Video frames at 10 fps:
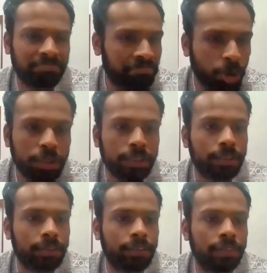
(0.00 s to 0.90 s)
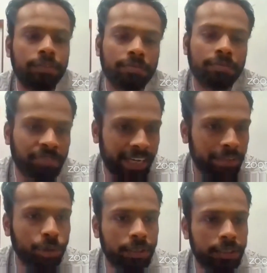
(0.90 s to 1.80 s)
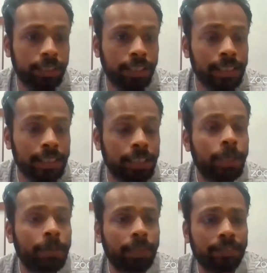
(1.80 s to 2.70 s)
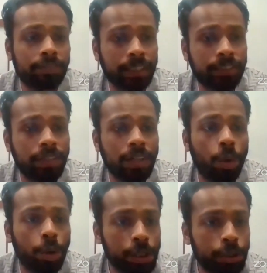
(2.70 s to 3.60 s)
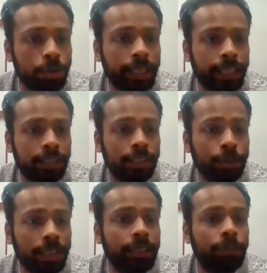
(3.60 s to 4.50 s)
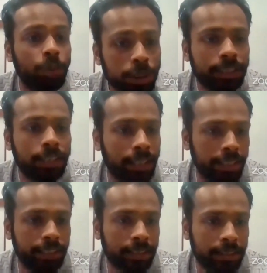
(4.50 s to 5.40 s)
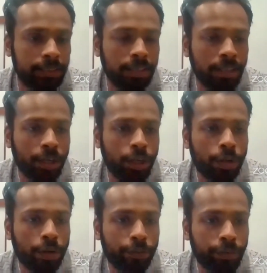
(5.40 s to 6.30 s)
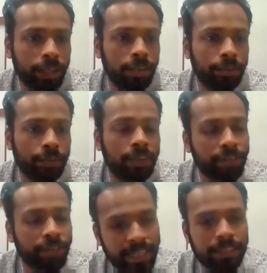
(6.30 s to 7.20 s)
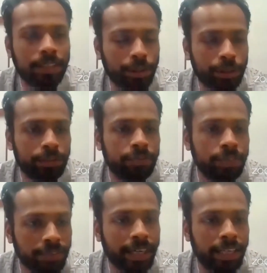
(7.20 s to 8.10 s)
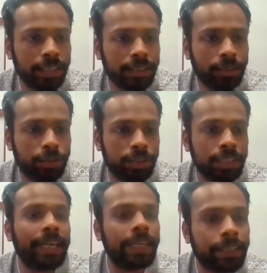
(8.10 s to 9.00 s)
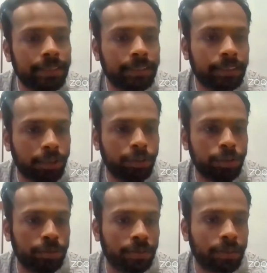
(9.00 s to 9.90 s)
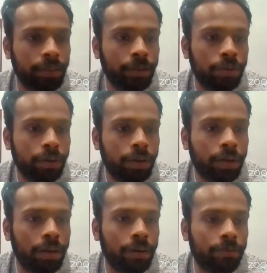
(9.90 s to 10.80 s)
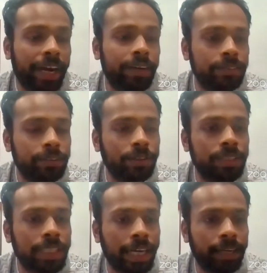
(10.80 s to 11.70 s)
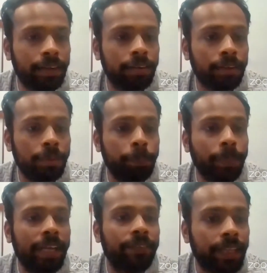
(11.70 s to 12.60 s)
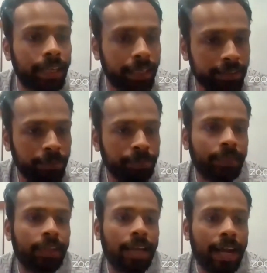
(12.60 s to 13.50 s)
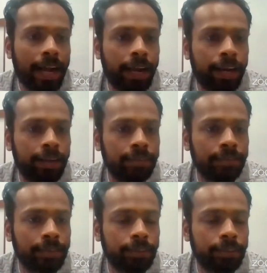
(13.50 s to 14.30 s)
motor, fine motor skills, but which will also cater to their emotional needs. We will find a solution, we are finding a solution, and here's the solution. Why doesn't your child play with it? And